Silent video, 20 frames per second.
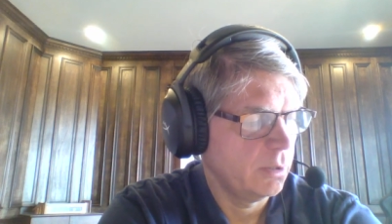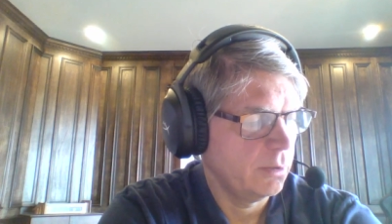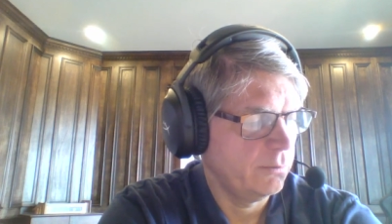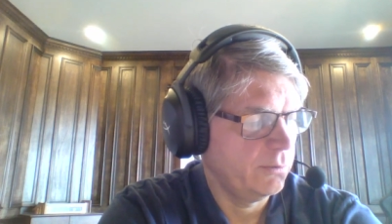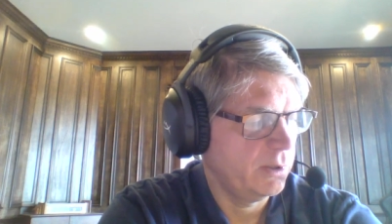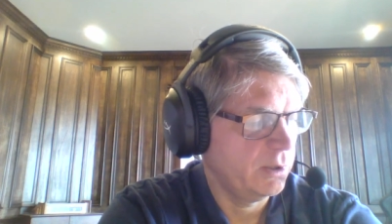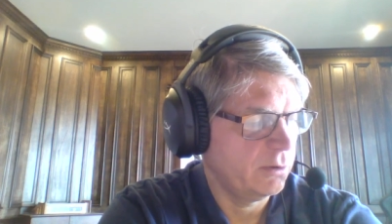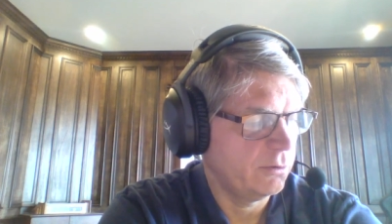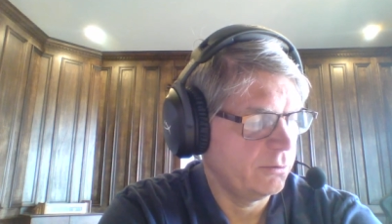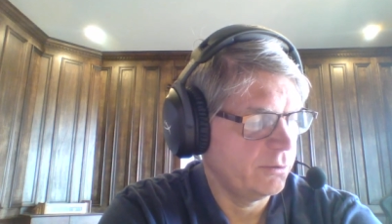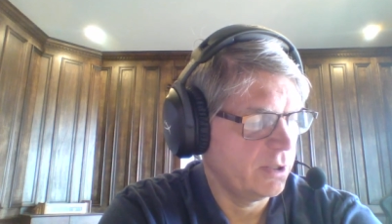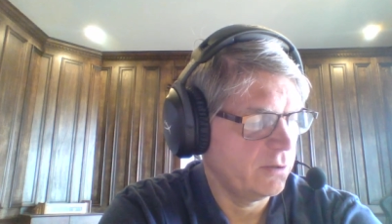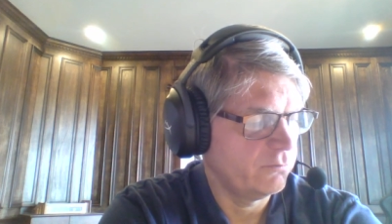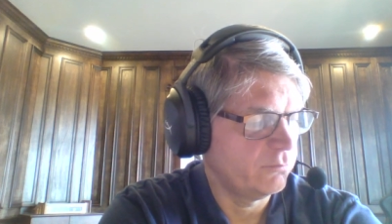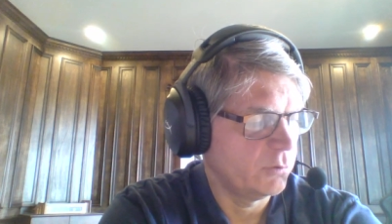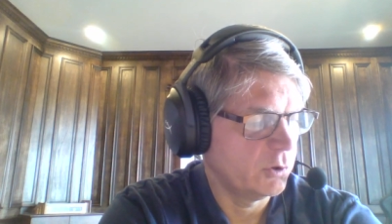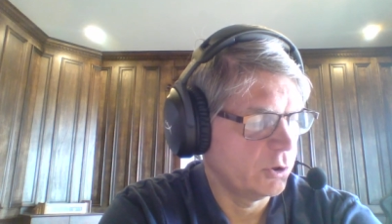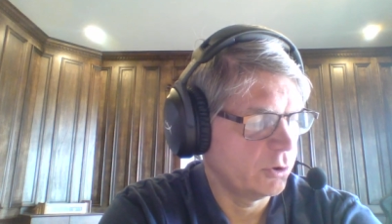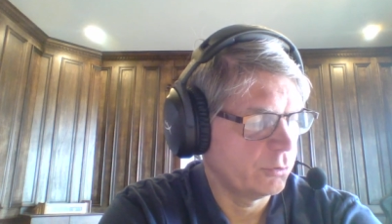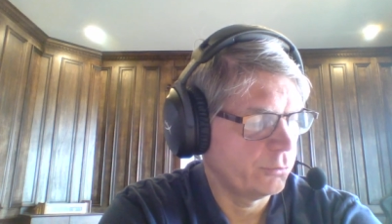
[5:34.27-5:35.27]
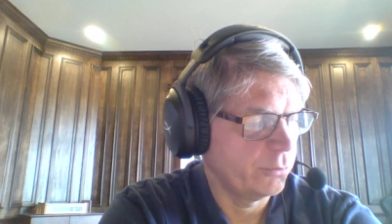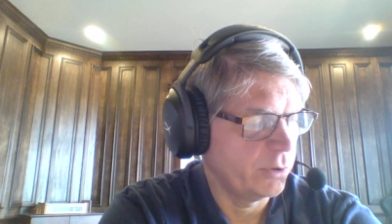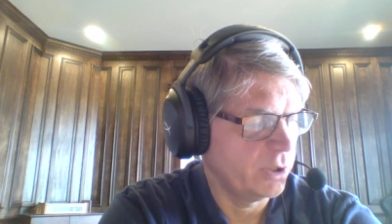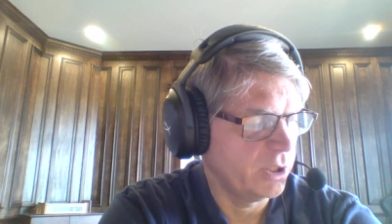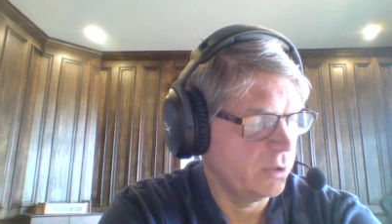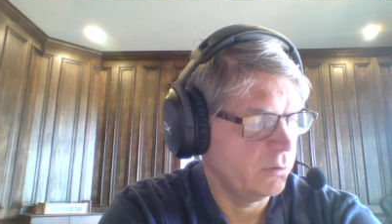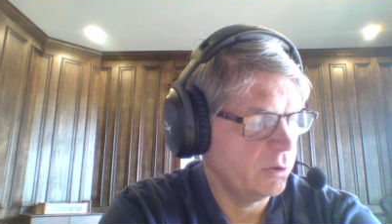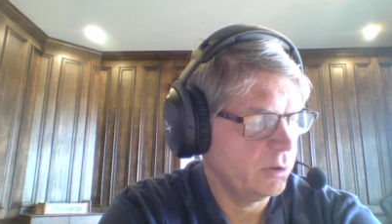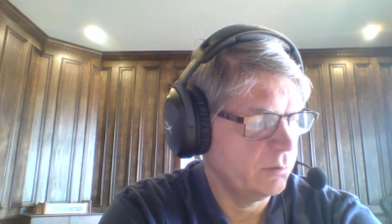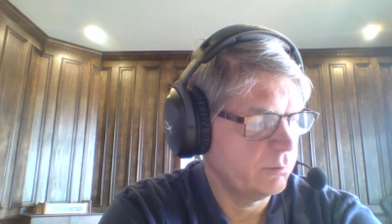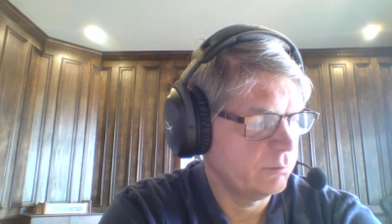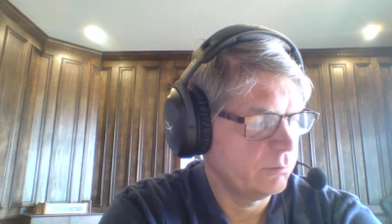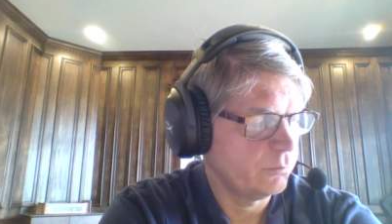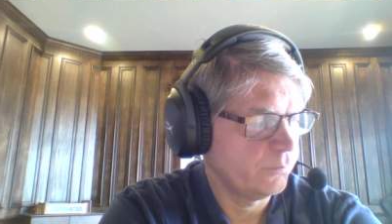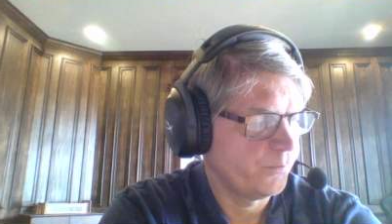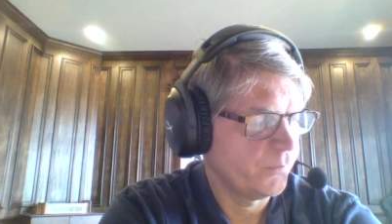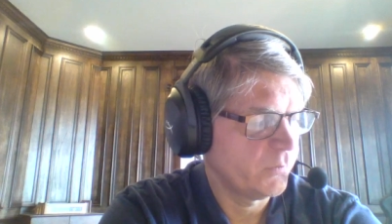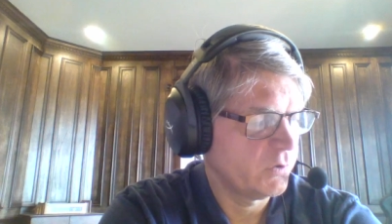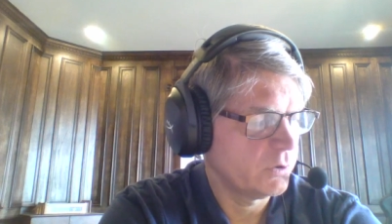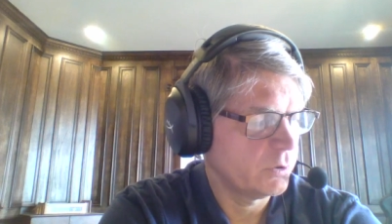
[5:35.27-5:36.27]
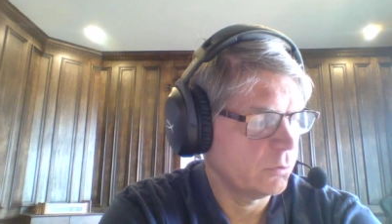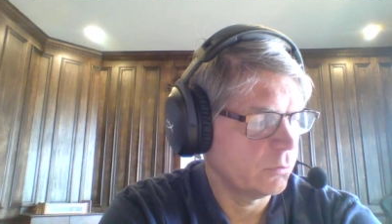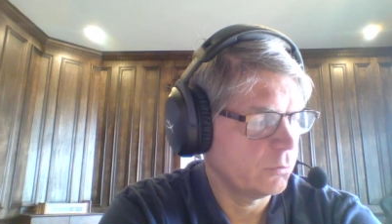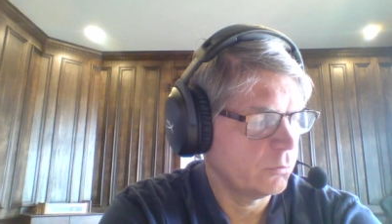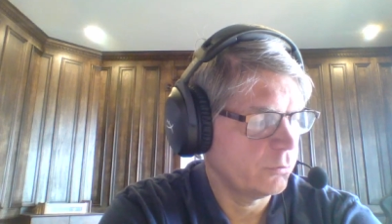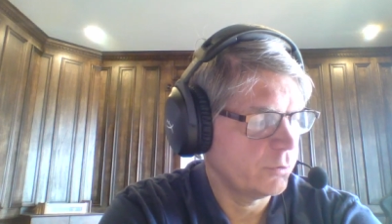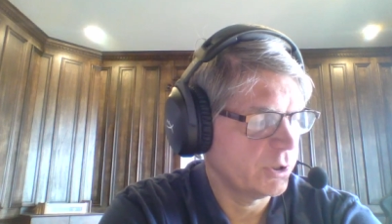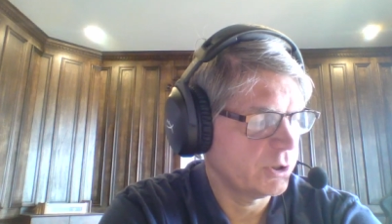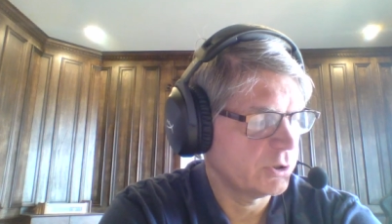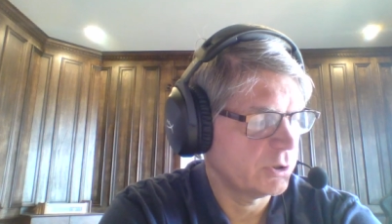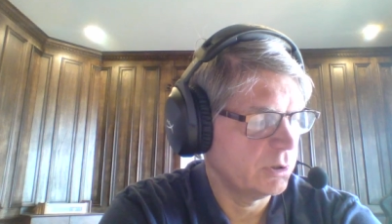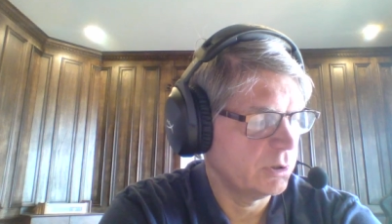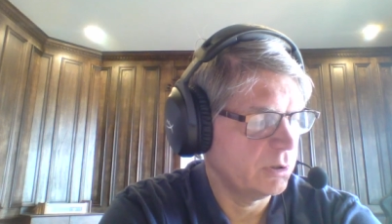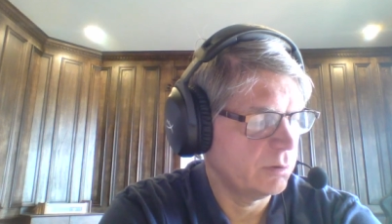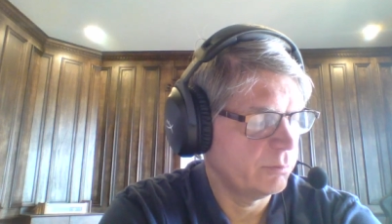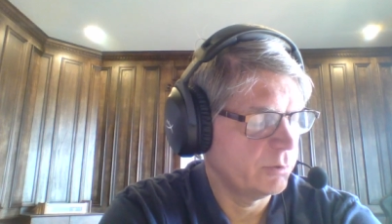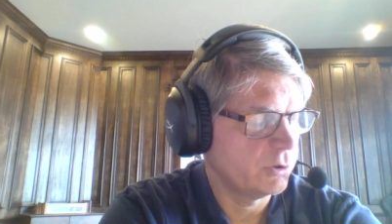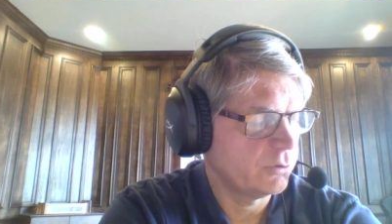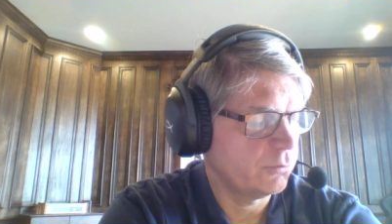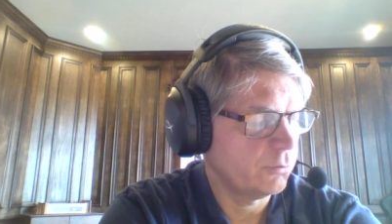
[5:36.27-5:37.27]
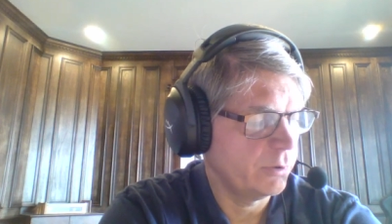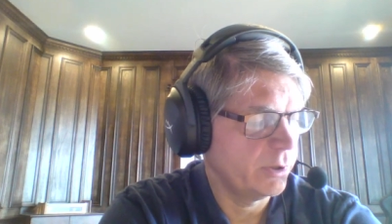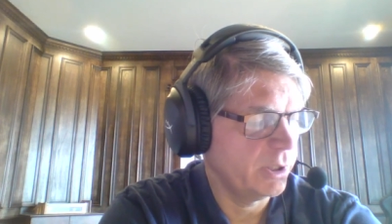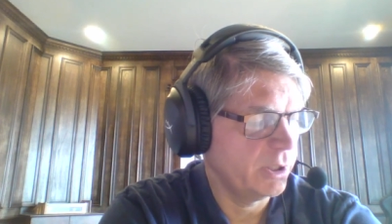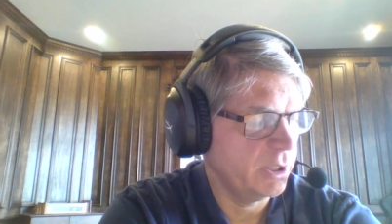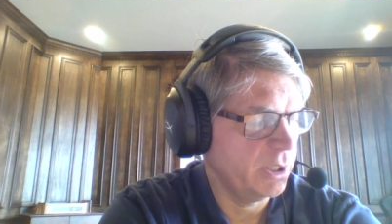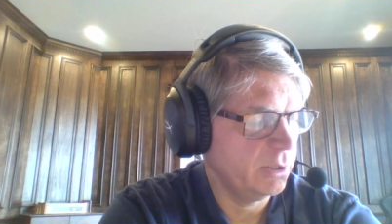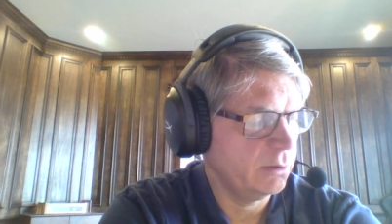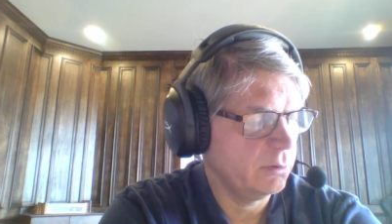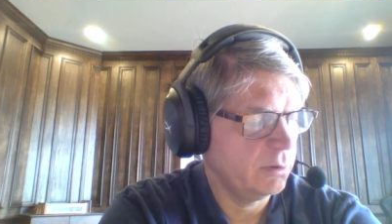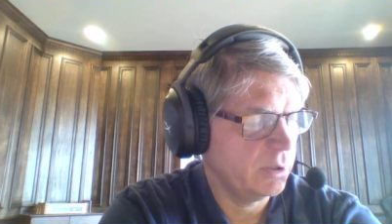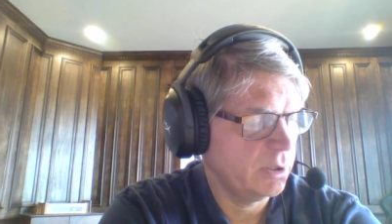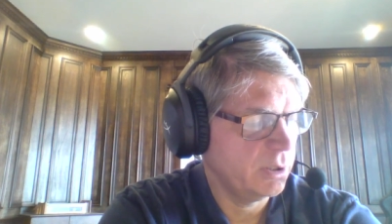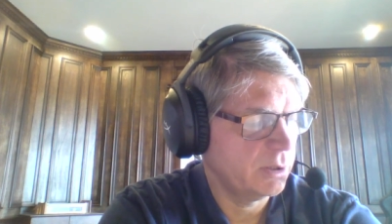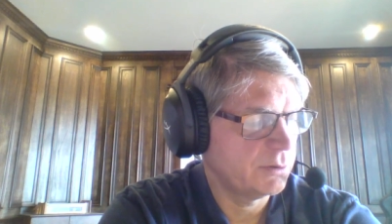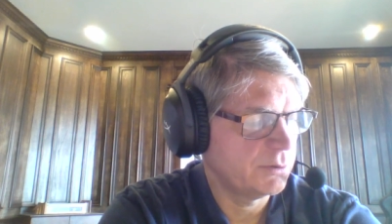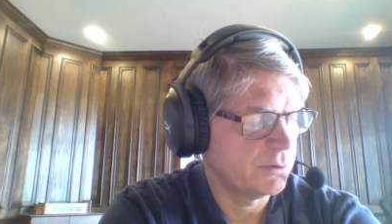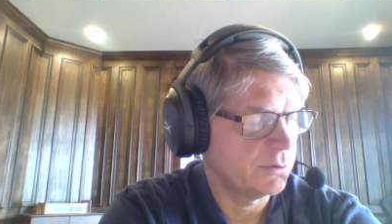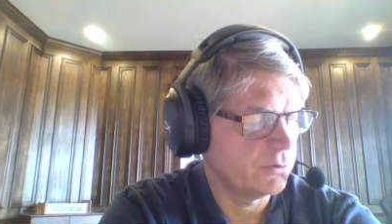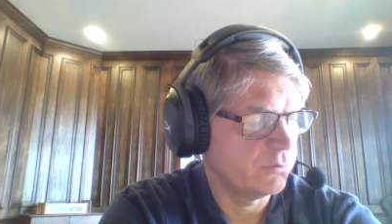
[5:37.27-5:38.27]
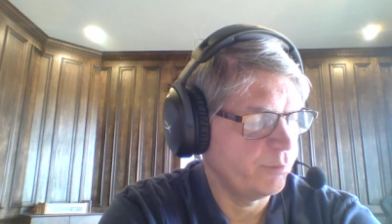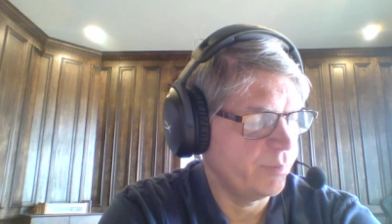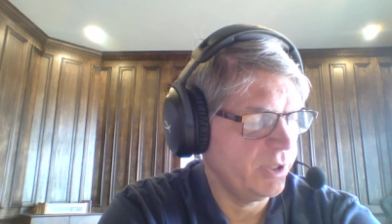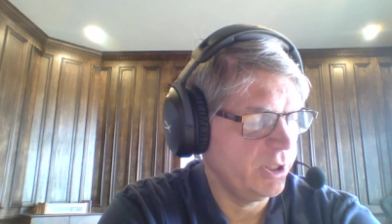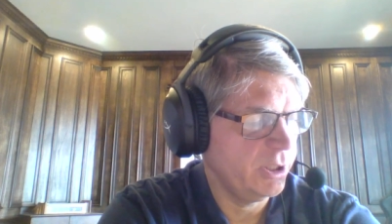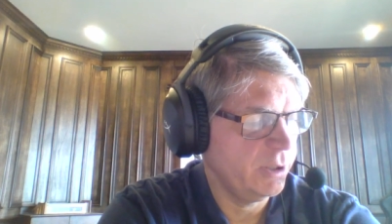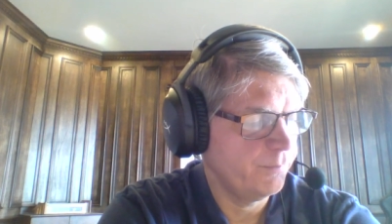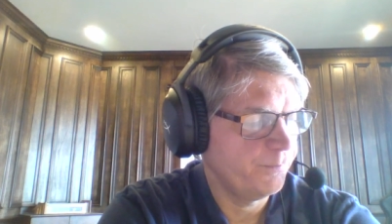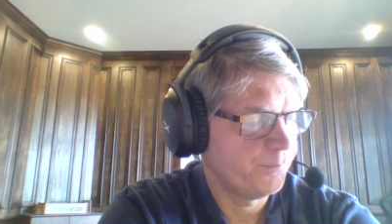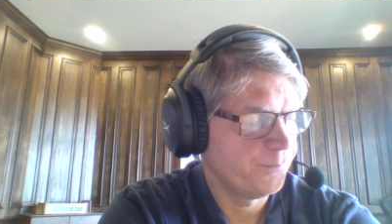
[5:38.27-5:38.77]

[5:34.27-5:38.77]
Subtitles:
They don't have mercury in them. So question number 28, the answer is B.